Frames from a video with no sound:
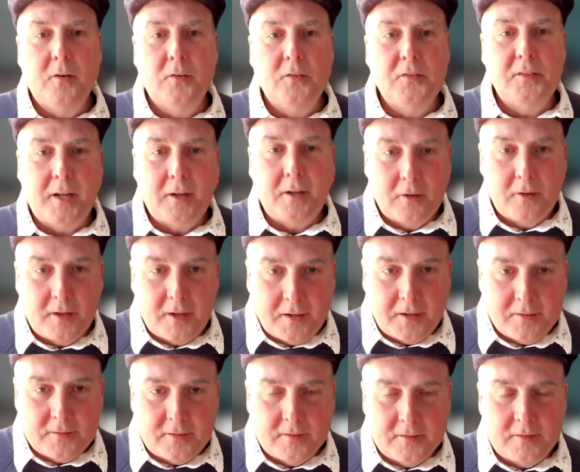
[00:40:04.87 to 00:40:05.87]

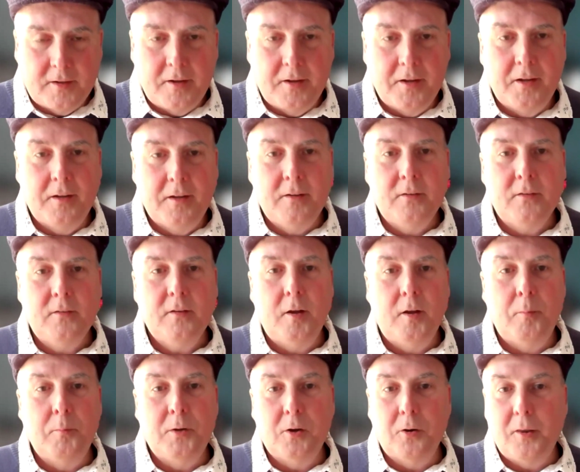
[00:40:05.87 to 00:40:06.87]
standardized designs,
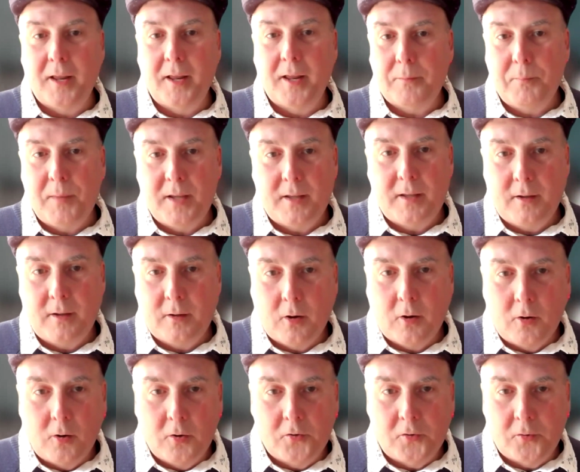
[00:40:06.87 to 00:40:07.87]
like making
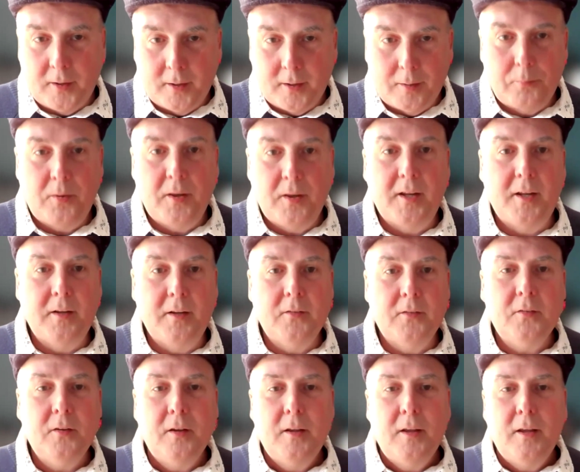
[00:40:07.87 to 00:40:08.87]
cars or
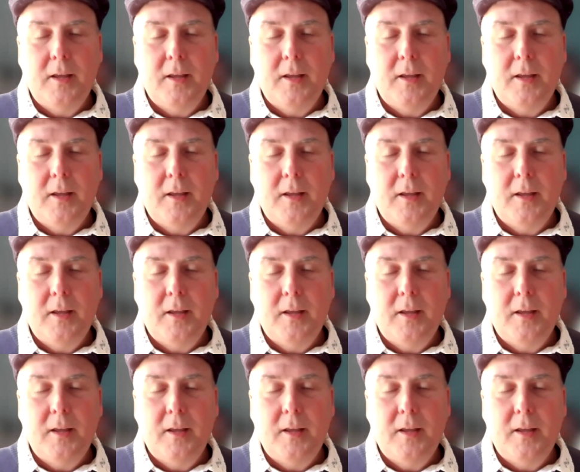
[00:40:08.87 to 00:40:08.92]
airplanes,